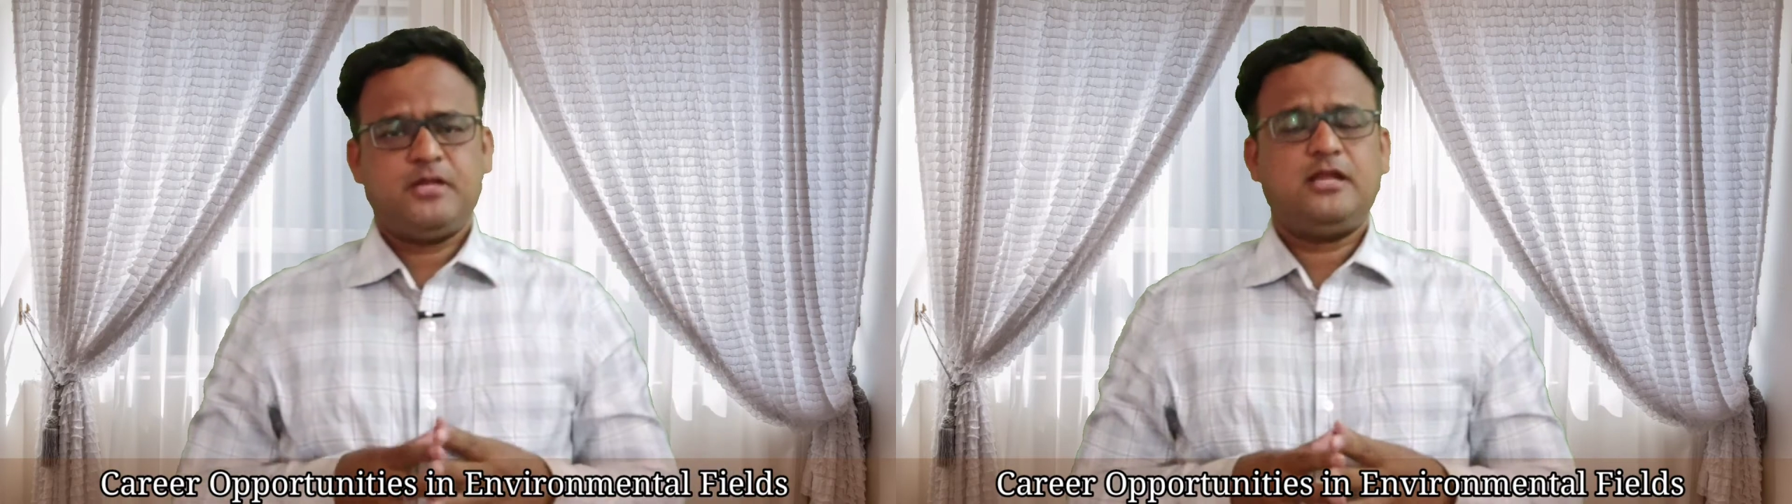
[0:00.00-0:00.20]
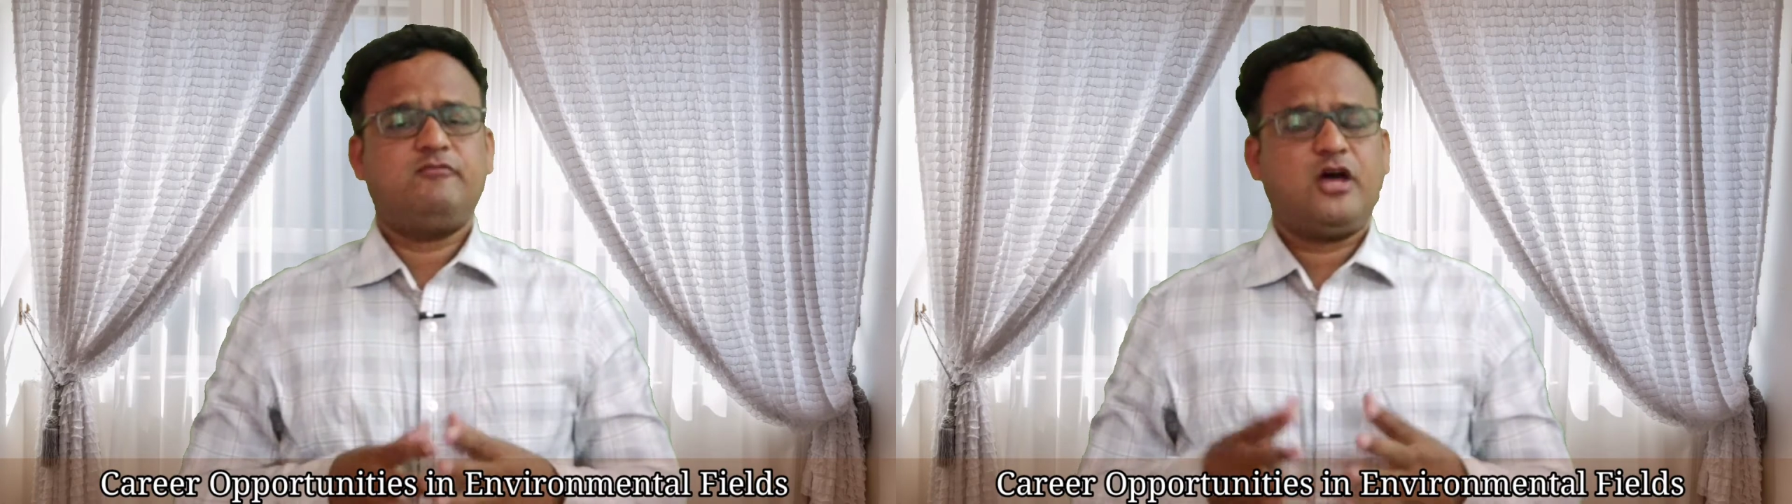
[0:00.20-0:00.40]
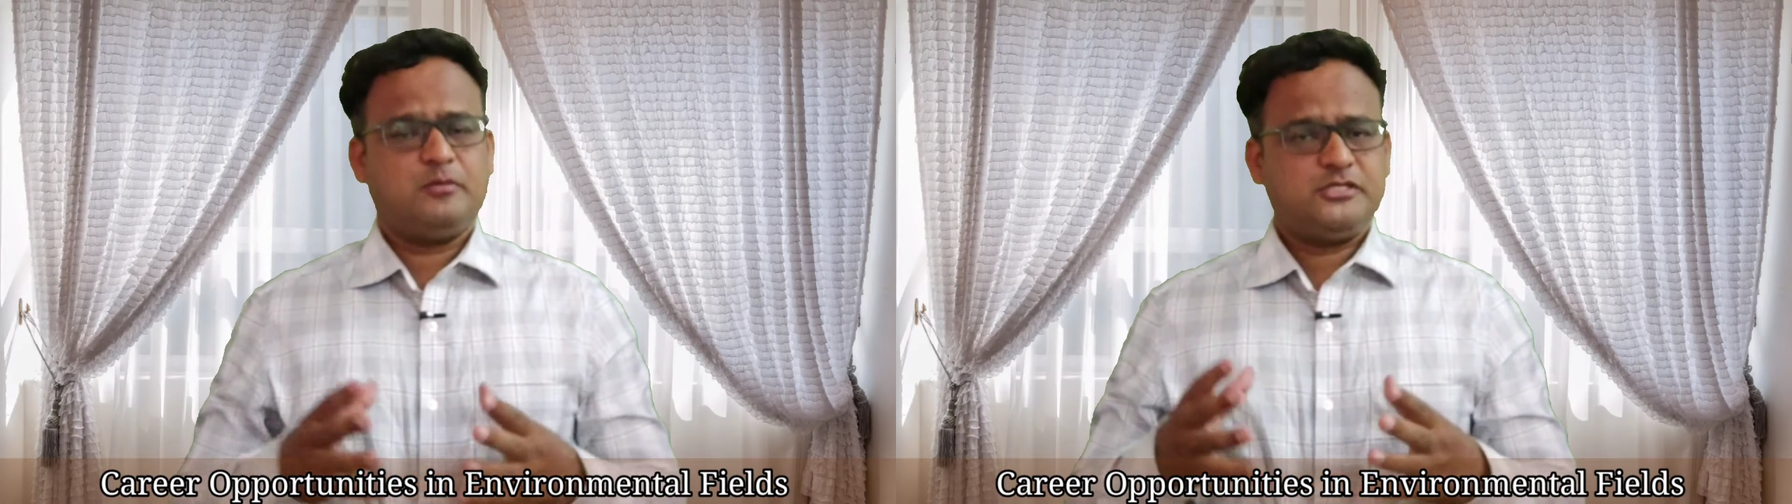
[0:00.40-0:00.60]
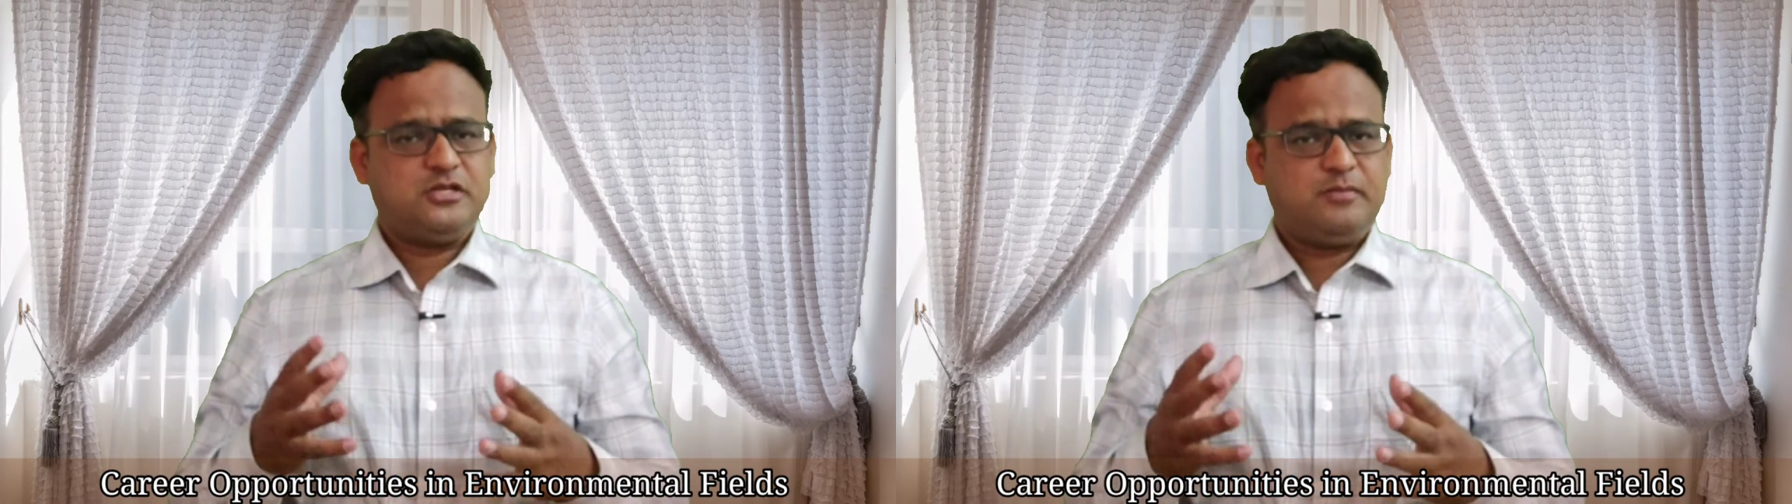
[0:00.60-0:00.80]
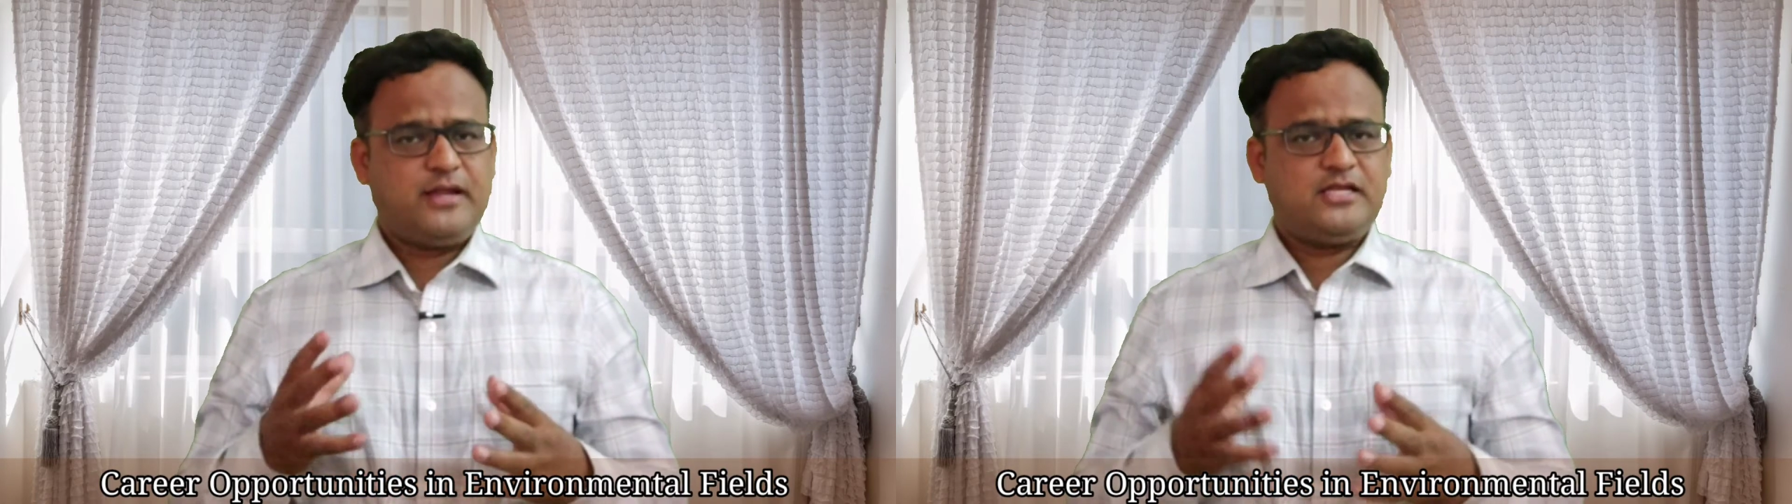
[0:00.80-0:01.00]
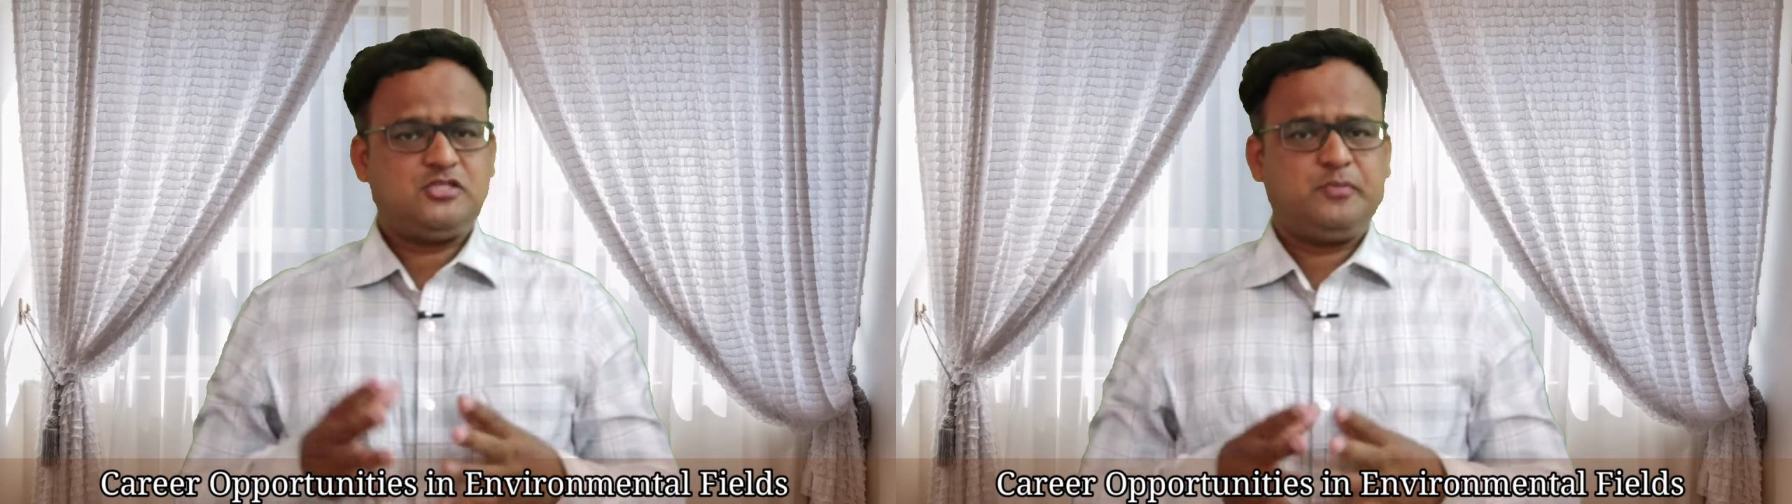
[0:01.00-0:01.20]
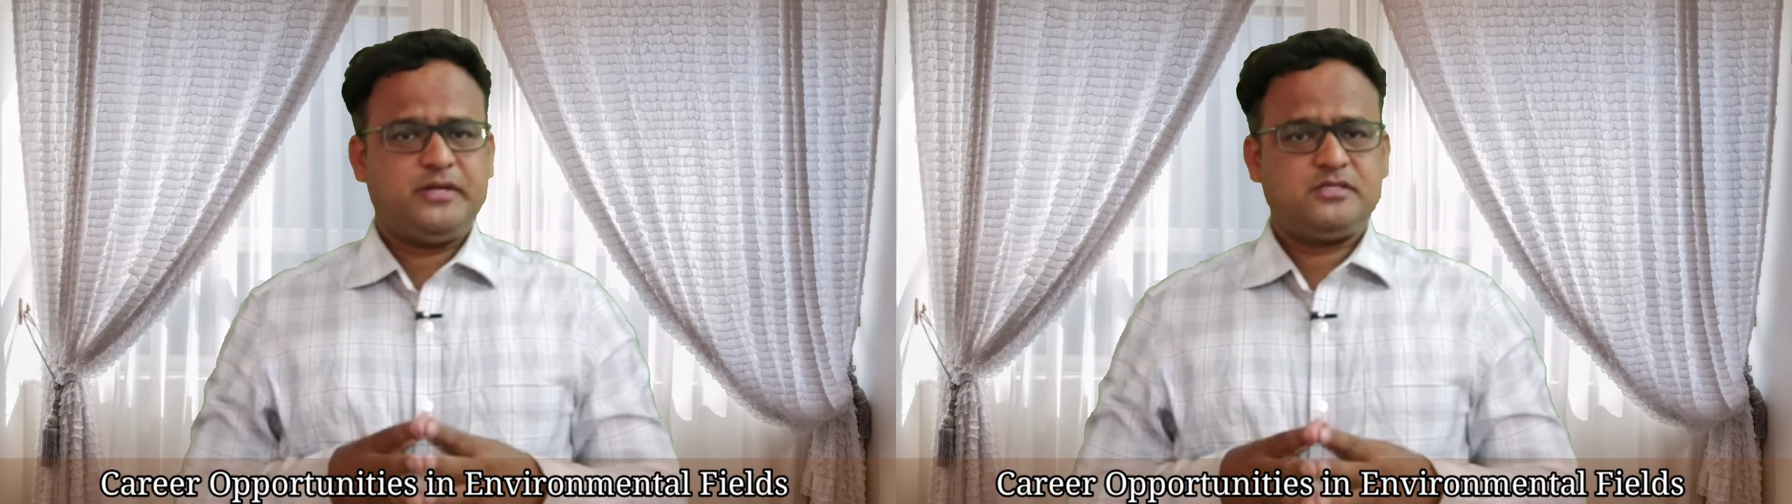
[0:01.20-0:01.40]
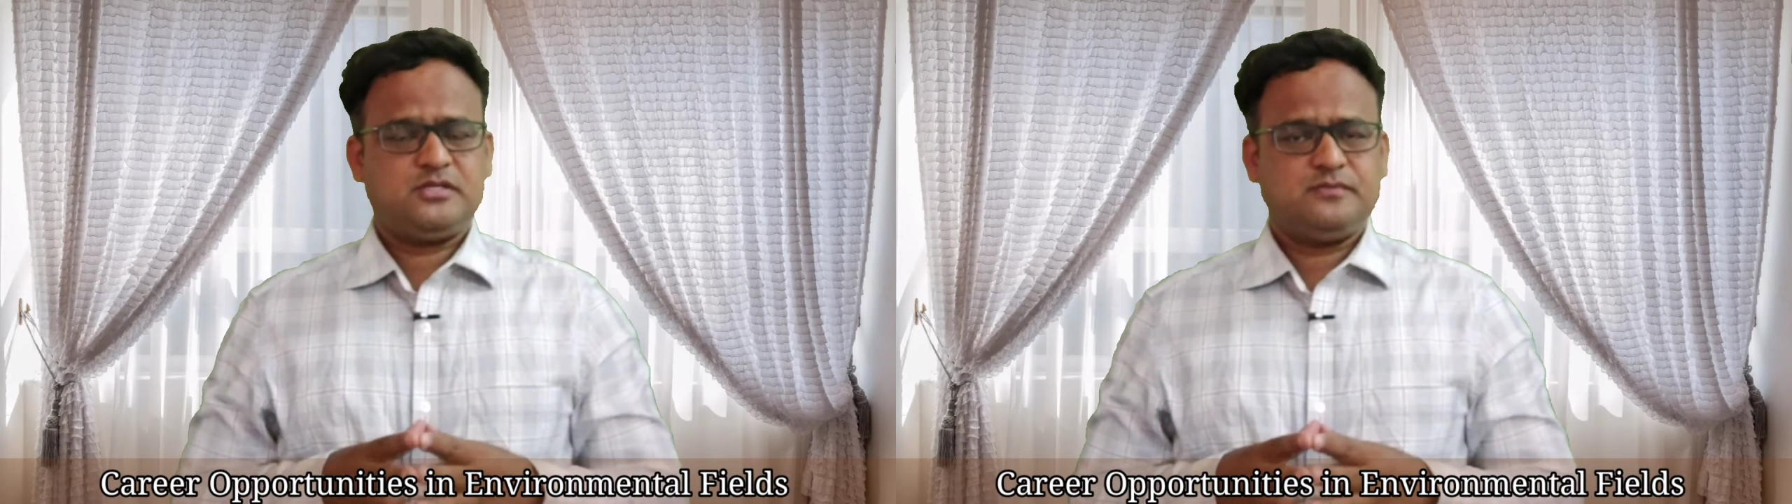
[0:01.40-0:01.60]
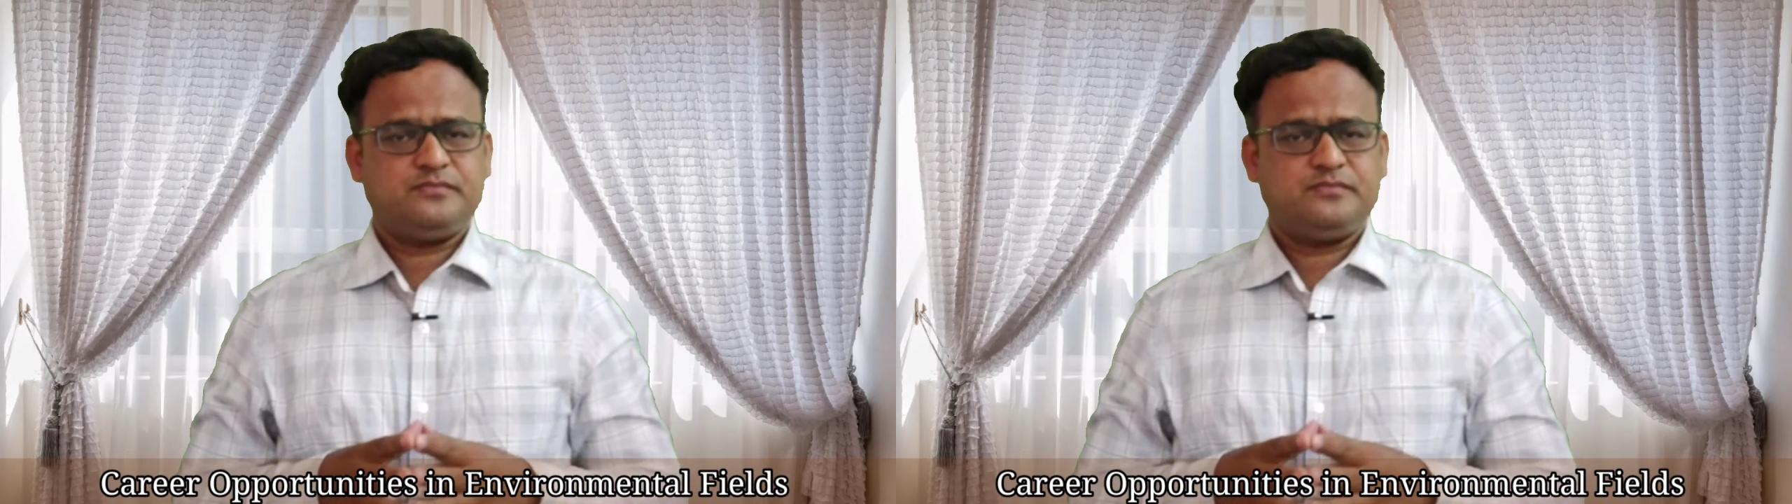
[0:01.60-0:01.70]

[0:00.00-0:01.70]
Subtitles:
in Environmental Management,